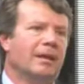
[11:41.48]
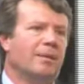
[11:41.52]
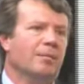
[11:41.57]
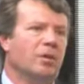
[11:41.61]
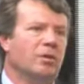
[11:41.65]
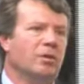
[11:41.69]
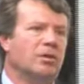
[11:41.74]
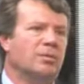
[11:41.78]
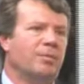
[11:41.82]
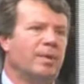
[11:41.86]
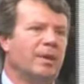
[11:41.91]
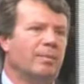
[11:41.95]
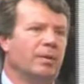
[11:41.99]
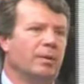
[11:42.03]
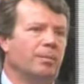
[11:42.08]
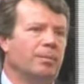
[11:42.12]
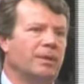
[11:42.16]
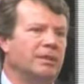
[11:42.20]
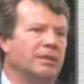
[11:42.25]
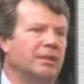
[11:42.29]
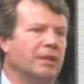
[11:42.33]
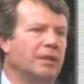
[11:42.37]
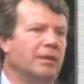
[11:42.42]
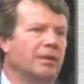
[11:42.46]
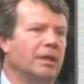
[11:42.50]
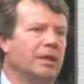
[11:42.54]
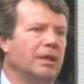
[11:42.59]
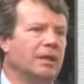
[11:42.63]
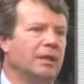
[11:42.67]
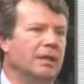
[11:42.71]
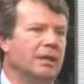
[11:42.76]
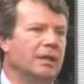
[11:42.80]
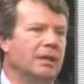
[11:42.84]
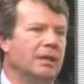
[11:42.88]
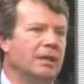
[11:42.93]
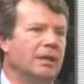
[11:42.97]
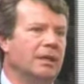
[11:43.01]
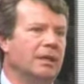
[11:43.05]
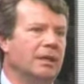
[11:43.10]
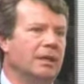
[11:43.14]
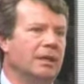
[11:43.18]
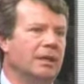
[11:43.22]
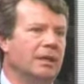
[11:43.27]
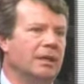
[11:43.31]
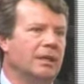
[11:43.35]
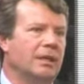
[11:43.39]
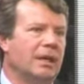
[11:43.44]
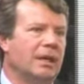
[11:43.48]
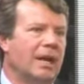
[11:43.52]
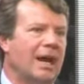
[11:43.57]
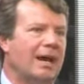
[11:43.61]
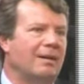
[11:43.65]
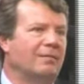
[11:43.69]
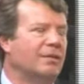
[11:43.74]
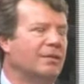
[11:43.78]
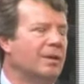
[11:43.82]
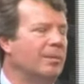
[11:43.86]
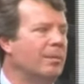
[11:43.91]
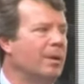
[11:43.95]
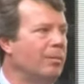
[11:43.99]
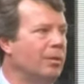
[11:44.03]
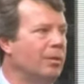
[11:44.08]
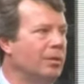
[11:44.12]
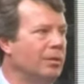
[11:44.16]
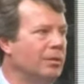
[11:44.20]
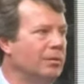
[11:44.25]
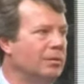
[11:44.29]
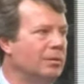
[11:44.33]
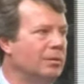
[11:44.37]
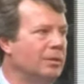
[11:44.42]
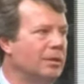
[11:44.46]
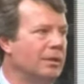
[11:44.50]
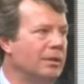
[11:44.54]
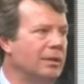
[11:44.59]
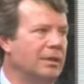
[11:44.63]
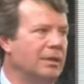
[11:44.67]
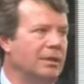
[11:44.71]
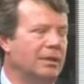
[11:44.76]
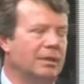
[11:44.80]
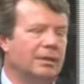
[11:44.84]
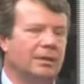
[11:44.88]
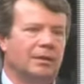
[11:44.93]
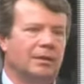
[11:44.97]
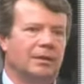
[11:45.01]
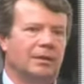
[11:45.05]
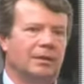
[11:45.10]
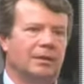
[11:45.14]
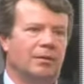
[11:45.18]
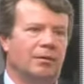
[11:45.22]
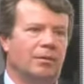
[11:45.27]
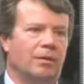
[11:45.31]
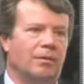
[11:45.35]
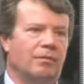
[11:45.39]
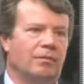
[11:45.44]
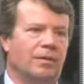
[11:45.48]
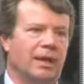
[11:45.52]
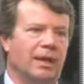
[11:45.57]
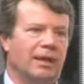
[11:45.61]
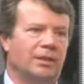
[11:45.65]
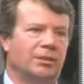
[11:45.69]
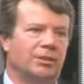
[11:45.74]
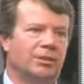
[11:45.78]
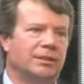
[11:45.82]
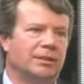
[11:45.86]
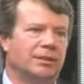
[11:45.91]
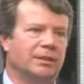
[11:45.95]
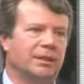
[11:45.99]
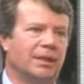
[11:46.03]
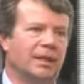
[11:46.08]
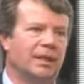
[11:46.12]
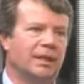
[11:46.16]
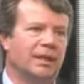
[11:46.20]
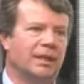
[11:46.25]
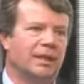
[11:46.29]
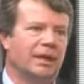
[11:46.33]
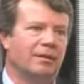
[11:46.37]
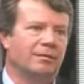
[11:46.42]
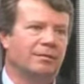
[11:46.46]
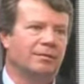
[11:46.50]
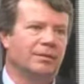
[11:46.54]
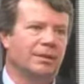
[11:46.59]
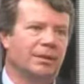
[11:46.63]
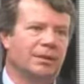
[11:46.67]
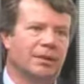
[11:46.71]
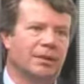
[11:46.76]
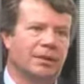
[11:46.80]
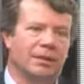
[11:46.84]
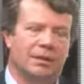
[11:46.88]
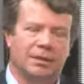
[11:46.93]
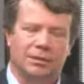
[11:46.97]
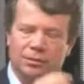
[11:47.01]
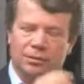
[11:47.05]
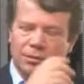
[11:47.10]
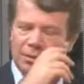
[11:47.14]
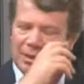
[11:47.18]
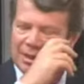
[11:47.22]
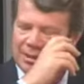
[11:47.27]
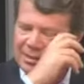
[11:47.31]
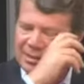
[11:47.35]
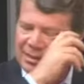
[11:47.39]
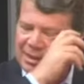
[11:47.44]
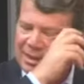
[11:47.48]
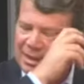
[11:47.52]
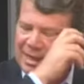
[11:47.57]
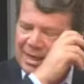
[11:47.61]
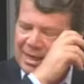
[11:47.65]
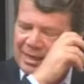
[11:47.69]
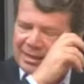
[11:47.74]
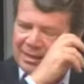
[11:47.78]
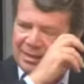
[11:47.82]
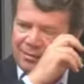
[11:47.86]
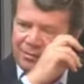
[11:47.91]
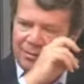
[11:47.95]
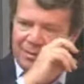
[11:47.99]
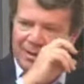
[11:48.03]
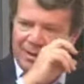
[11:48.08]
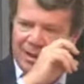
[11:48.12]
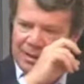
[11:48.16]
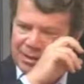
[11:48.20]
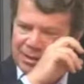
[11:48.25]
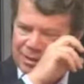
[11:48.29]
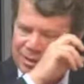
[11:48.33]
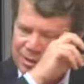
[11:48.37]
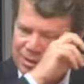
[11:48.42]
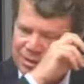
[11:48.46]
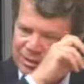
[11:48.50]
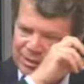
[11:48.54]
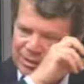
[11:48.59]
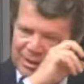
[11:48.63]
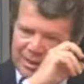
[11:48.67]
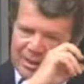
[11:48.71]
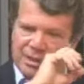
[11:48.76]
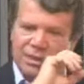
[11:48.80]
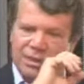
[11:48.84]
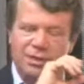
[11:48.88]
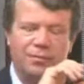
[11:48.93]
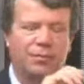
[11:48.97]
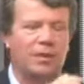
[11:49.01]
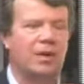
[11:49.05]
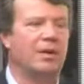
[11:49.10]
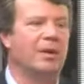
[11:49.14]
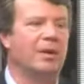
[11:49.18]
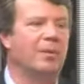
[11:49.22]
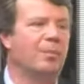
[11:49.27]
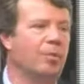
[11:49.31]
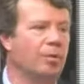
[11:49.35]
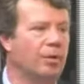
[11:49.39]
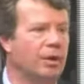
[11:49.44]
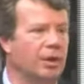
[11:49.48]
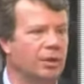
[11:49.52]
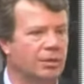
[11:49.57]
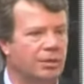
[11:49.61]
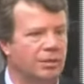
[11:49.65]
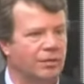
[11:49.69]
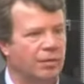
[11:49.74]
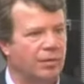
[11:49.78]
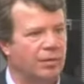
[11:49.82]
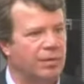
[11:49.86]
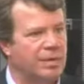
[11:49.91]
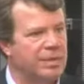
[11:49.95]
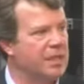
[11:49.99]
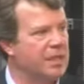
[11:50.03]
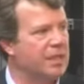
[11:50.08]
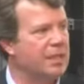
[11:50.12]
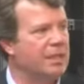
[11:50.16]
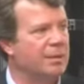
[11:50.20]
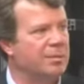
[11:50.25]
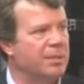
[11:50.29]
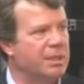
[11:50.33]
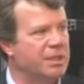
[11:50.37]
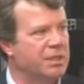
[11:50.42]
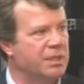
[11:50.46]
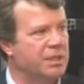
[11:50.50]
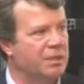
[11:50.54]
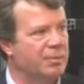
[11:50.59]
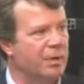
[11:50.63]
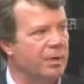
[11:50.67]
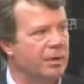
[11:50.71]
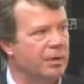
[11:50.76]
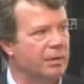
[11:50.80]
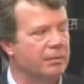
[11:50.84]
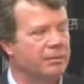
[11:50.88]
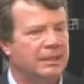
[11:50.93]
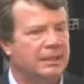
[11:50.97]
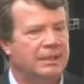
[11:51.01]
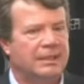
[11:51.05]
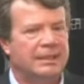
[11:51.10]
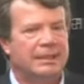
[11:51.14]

most people, particularly in the after bubble reflection and then after the 2008, have understood that it's very important to have a resilient business model.